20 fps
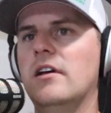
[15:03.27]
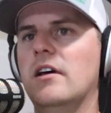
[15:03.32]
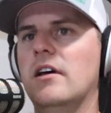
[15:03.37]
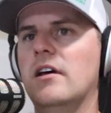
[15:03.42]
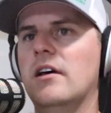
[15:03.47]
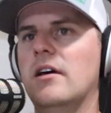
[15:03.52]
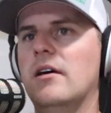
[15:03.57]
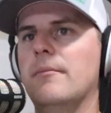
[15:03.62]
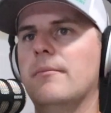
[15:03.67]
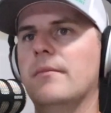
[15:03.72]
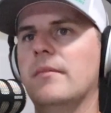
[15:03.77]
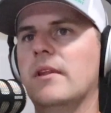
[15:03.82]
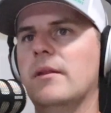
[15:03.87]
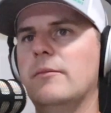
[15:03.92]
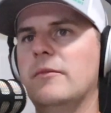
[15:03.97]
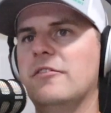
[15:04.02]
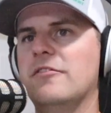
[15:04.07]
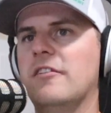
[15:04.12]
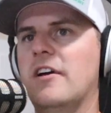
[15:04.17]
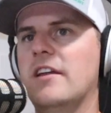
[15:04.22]
Let
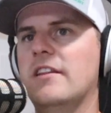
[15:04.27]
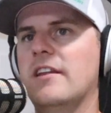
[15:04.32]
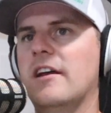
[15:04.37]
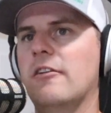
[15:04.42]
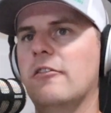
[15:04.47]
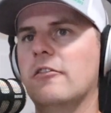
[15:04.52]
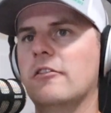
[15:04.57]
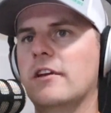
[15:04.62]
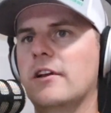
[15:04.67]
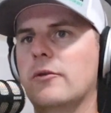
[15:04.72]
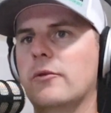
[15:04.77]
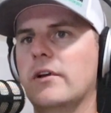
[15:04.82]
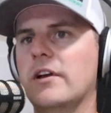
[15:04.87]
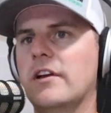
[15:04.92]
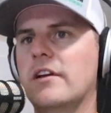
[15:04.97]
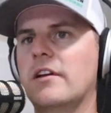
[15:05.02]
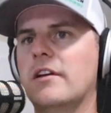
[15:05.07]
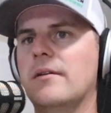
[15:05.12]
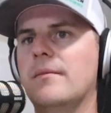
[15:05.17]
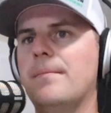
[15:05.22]
me find that really
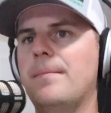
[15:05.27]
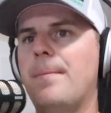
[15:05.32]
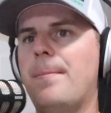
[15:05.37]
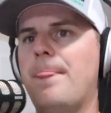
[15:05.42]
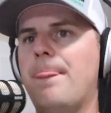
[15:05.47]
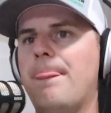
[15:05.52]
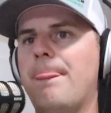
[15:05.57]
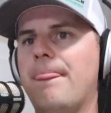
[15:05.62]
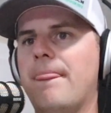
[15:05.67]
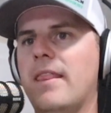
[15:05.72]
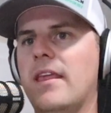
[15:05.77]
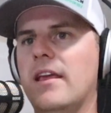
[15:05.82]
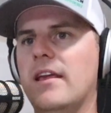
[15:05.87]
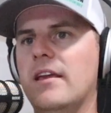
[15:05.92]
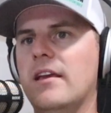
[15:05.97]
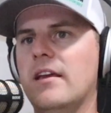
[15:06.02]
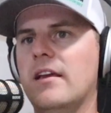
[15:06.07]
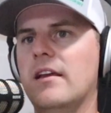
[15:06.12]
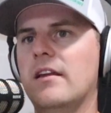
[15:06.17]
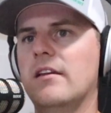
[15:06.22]
quick
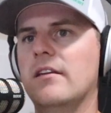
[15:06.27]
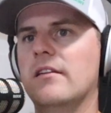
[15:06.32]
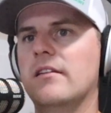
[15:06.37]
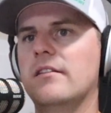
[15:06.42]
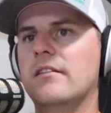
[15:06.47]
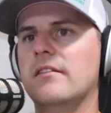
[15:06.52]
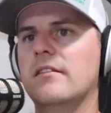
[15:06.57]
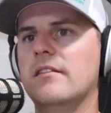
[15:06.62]
and